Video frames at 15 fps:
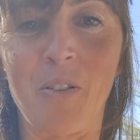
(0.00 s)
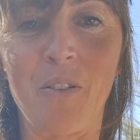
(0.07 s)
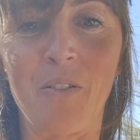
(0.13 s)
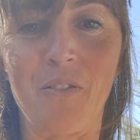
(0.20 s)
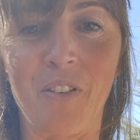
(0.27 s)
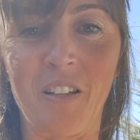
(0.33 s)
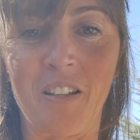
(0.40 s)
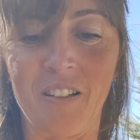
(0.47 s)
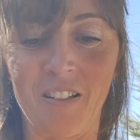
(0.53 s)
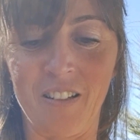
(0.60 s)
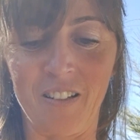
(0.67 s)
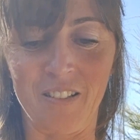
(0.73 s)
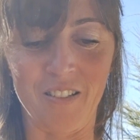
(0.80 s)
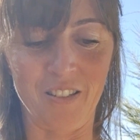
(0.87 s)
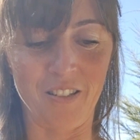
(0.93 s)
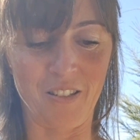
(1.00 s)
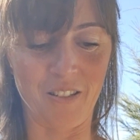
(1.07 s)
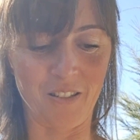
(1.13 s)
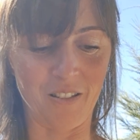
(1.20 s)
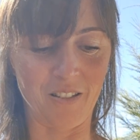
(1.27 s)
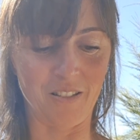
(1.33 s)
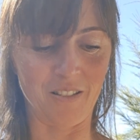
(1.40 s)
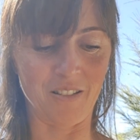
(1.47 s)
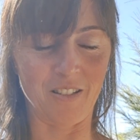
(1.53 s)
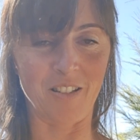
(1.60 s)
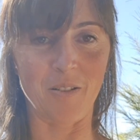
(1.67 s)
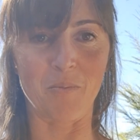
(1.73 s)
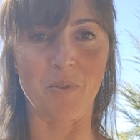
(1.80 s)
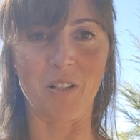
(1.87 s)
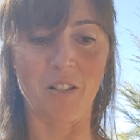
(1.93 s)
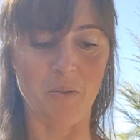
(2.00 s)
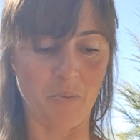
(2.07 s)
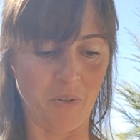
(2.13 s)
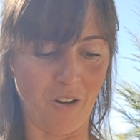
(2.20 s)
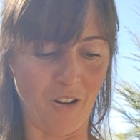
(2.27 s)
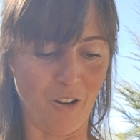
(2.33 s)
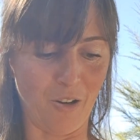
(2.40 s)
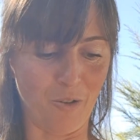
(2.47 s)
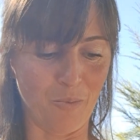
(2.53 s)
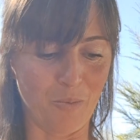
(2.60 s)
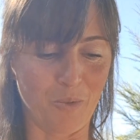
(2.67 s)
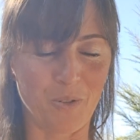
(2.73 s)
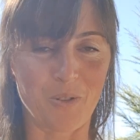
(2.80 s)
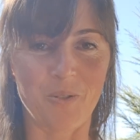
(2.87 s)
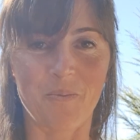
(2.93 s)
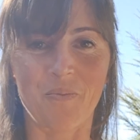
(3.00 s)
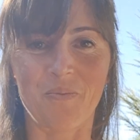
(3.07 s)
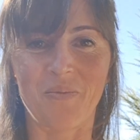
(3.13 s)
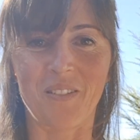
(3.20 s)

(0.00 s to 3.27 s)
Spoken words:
on the fingers, it can be in the palms.